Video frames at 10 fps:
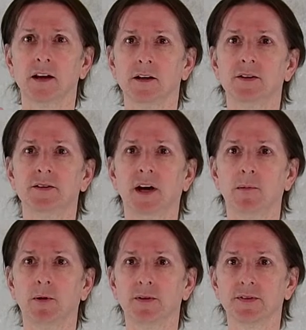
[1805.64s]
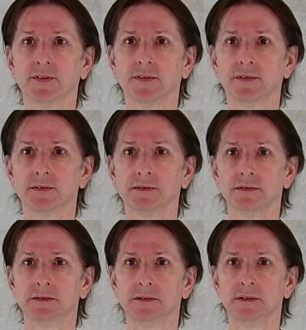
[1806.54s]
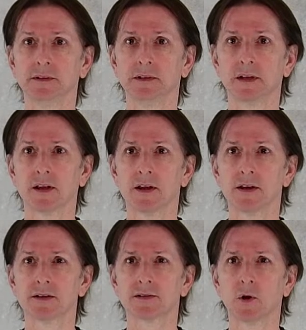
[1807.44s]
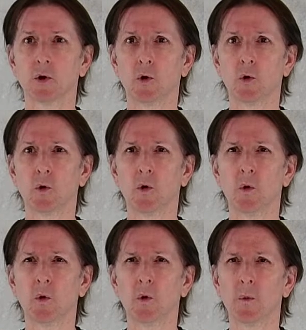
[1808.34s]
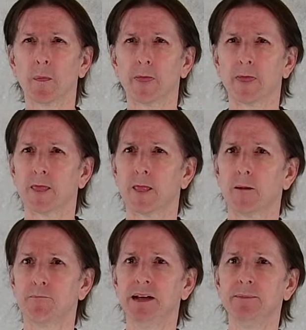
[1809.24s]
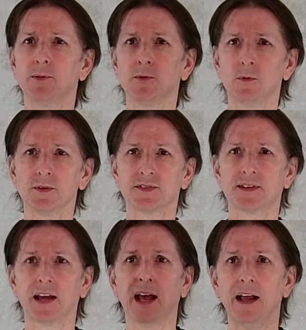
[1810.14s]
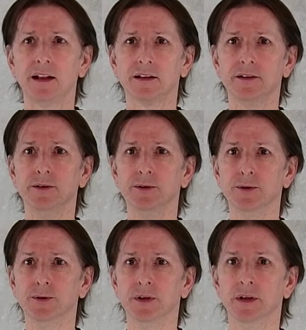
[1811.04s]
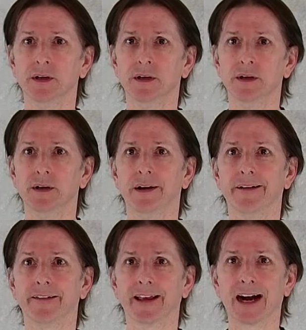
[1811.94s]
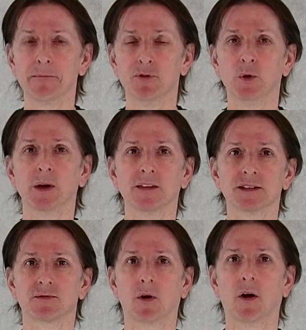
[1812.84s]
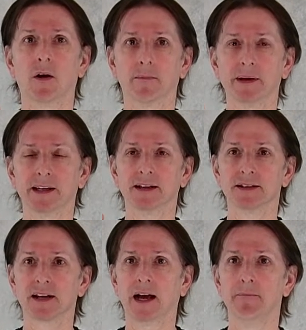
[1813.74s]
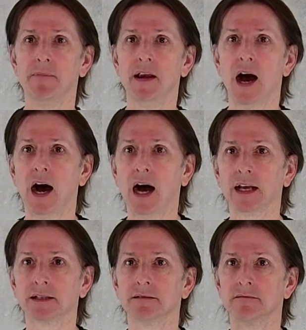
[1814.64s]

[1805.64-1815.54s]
Your doubles. So people will tell you that I'm doing this wrong because I'm not